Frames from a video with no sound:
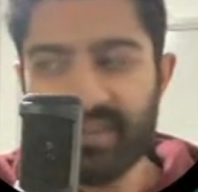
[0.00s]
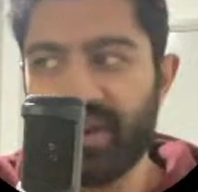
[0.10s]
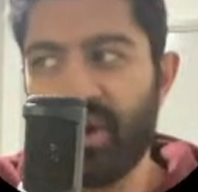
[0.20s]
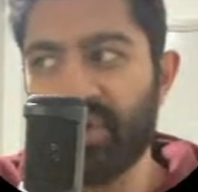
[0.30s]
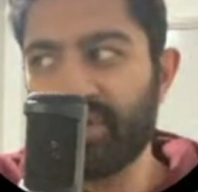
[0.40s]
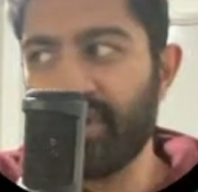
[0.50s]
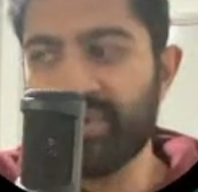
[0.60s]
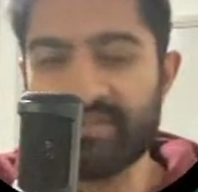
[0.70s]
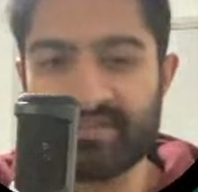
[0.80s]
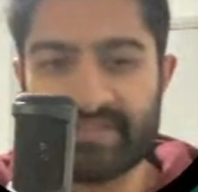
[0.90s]
hot
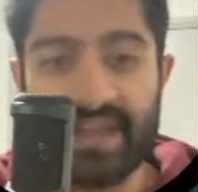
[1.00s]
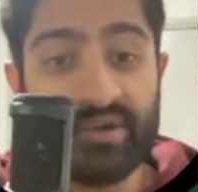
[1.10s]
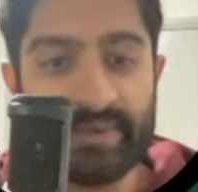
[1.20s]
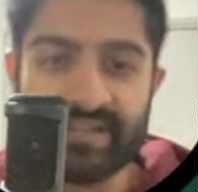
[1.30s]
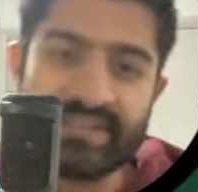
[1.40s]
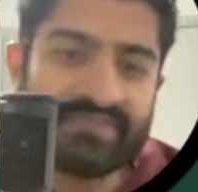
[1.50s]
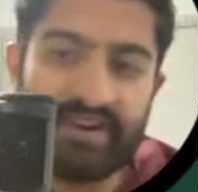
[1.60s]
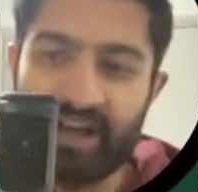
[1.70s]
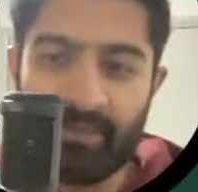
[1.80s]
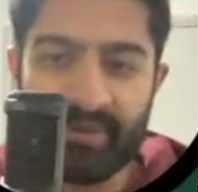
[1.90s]
on Kale Weeks. He's
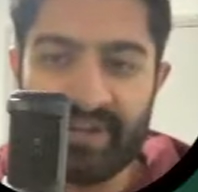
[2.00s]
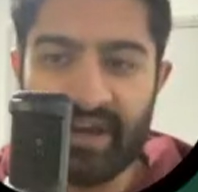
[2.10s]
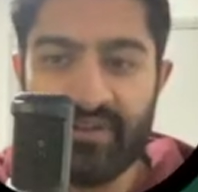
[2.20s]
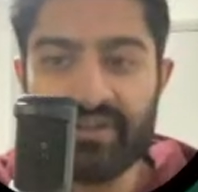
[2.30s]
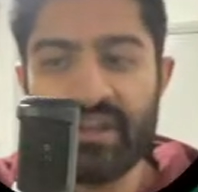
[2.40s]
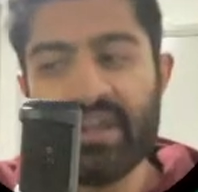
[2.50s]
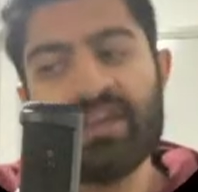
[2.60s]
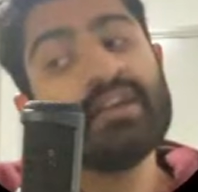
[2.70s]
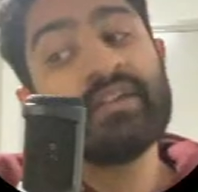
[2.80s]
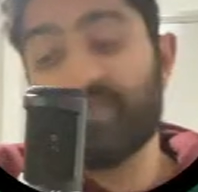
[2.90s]
very up and down.
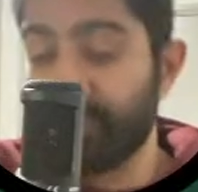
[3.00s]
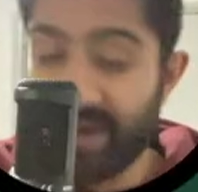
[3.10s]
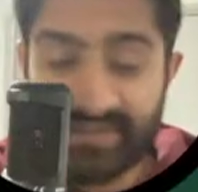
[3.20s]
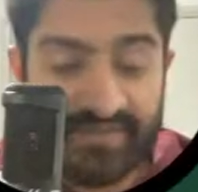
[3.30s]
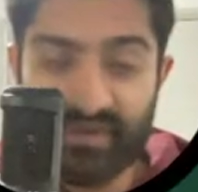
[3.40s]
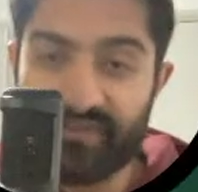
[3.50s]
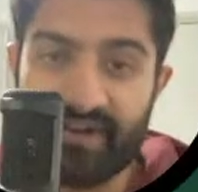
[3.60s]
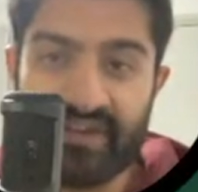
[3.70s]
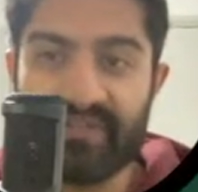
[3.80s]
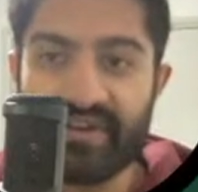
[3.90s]
Raiders have got a
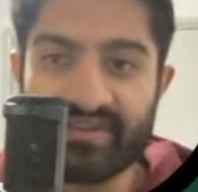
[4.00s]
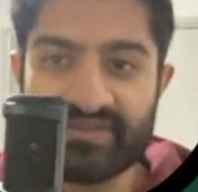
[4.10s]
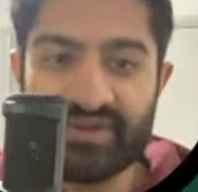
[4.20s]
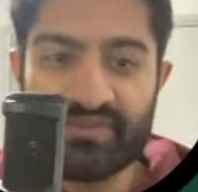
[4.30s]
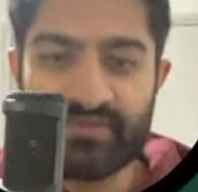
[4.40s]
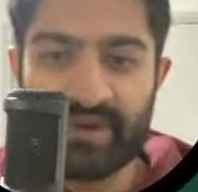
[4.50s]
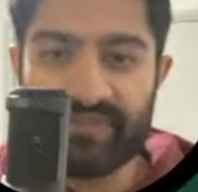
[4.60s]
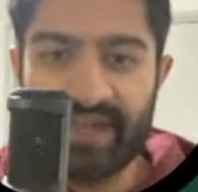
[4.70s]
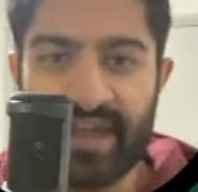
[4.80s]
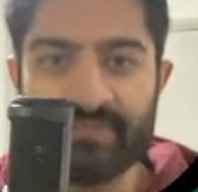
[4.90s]
very, very soft run
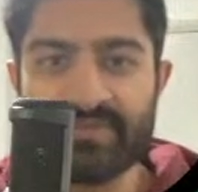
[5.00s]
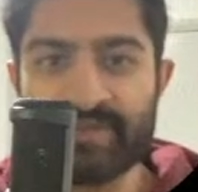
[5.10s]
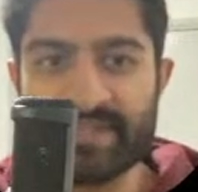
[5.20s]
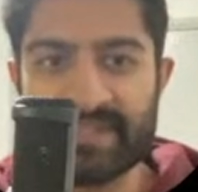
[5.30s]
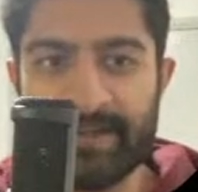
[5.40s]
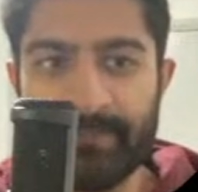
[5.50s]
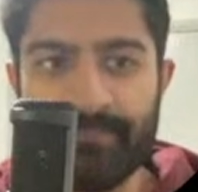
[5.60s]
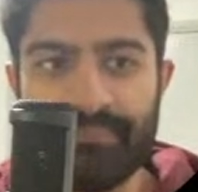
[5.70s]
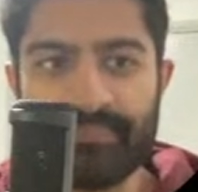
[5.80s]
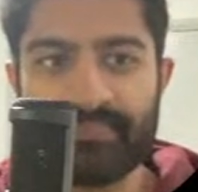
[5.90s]
of games, but
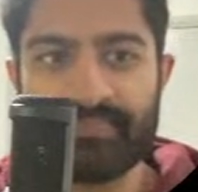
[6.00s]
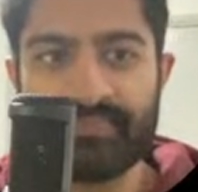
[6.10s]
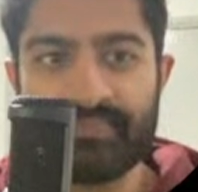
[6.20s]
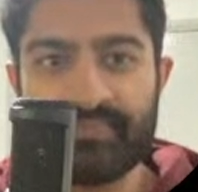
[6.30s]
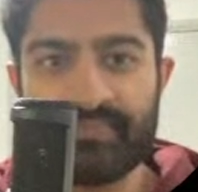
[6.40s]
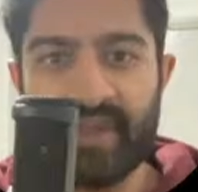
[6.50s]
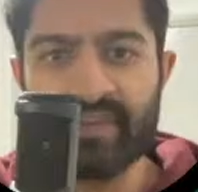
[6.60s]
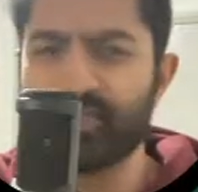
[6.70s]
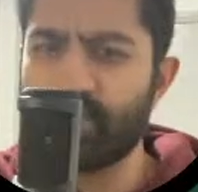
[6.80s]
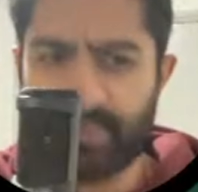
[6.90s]
and
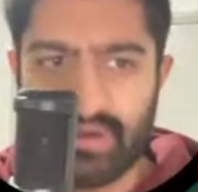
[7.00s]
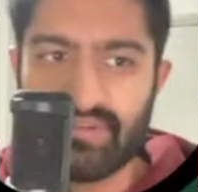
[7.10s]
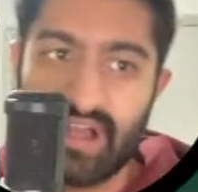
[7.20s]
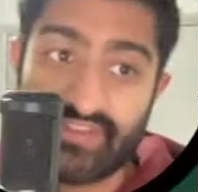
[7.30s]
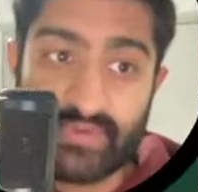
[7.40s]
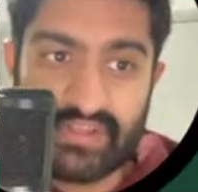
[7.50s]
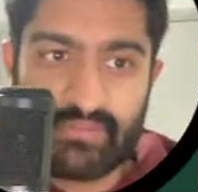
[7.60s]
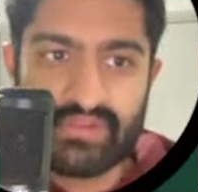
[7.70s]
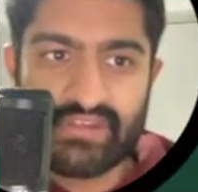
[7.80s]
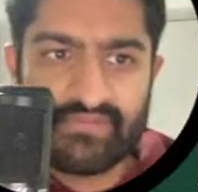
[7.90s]
he scored well last
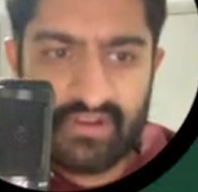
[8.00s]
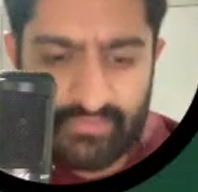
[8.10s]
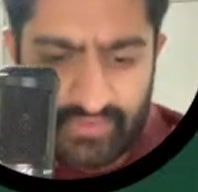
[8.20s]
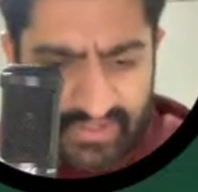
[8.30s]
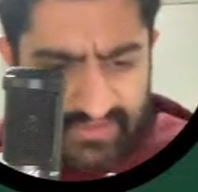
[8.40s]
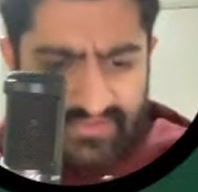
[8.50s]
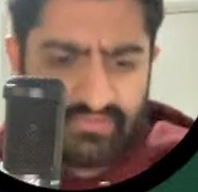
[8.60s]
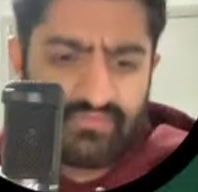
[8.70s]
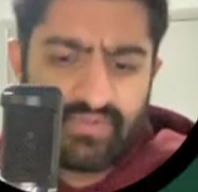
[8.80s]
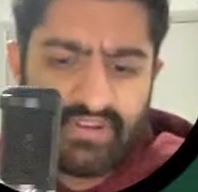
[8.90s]
week, I believe. What
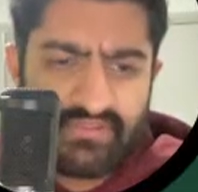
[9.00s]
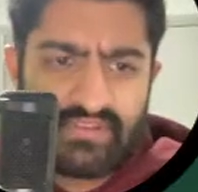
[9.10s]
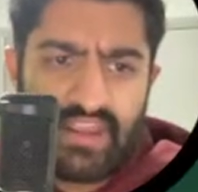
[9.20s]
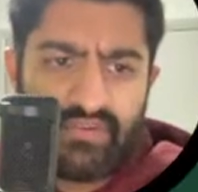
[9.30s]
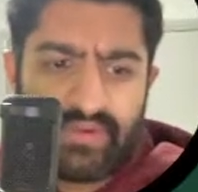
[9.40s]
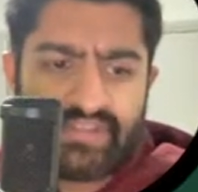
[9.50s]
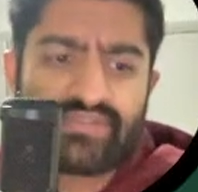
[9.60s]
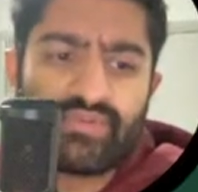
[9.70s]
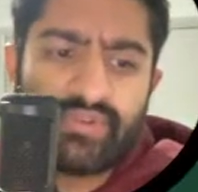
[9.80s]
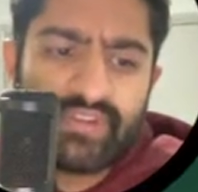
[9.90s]
did Kale Weeks
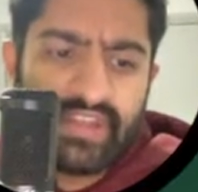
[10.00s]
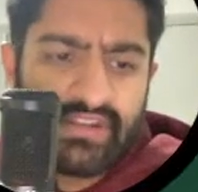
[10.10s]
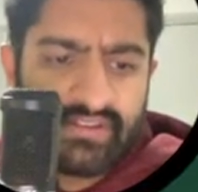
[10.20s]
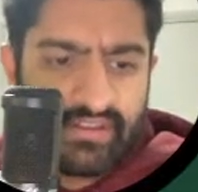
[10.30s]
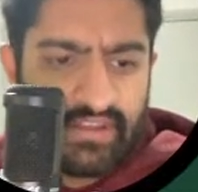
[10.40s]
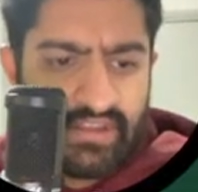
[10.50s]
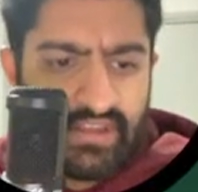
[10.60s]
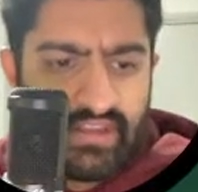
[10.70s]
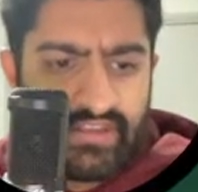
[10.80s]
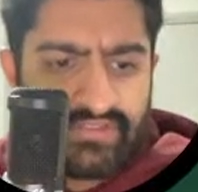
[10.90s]
score in the end?
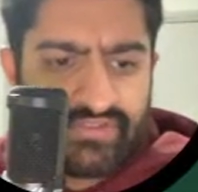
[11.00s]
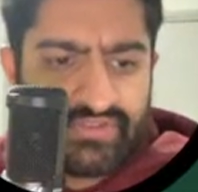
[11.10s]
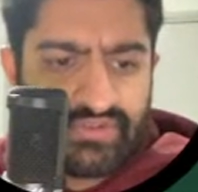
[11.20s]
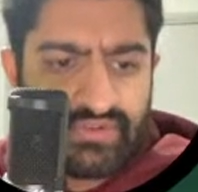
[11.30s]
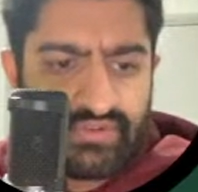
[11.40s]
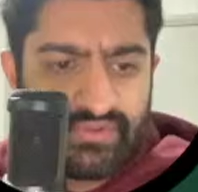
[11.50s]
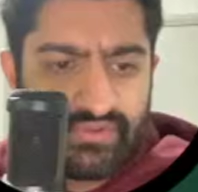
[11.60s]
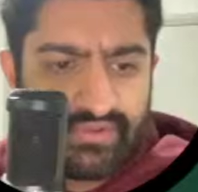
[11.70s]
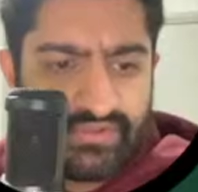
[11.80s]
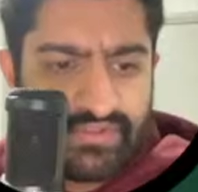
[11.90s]

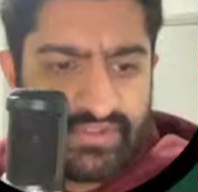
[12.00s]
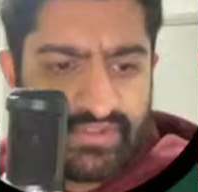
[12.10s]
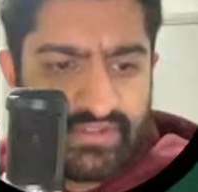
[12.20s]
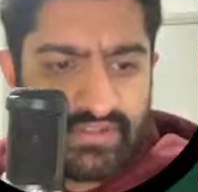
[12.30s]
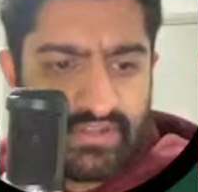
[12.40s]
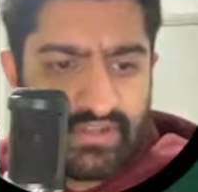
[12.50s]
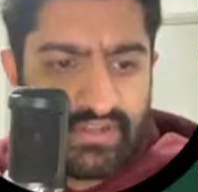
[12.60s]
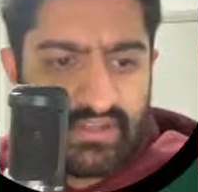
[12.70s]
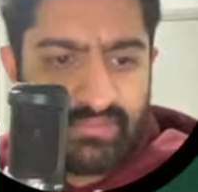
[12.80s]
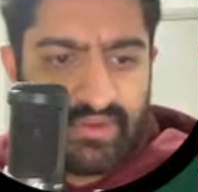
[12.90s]
Scored,
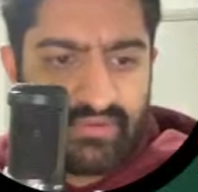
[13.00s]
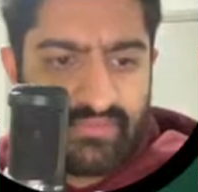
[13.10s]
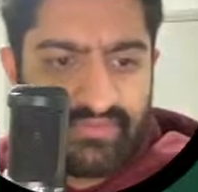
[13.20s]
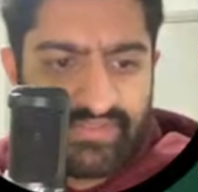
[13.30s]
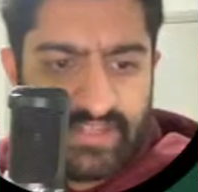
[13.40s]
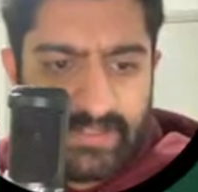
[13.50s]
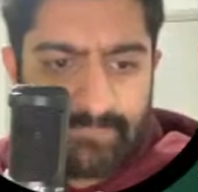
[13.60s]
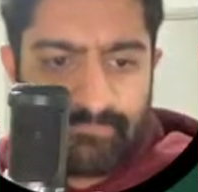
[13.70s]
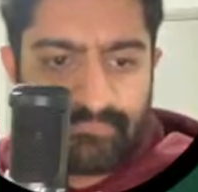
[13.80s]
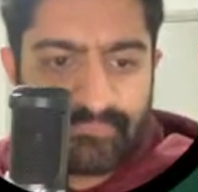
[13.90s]
bear with me for a second.